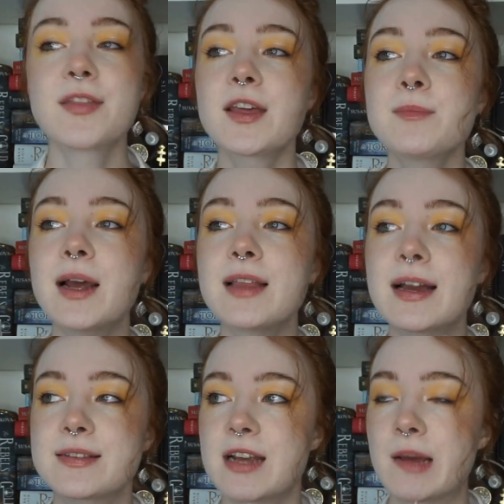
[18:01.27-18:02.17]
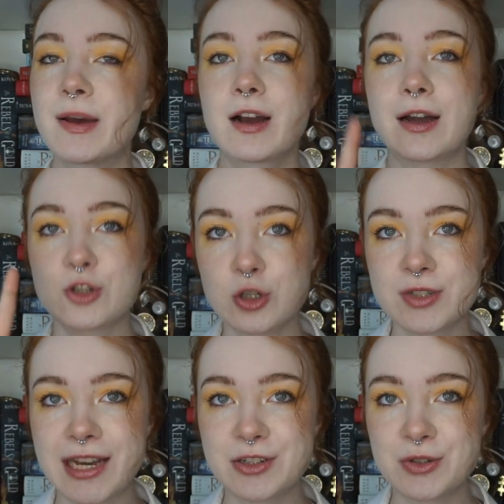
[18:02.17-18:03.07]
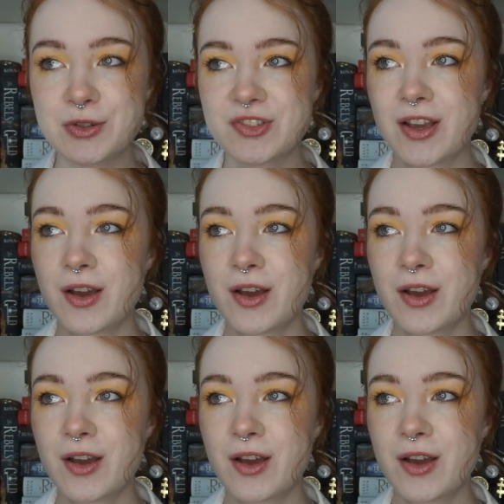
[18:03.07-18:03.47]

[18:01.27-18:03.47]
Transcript: And then my last time I got two tattoos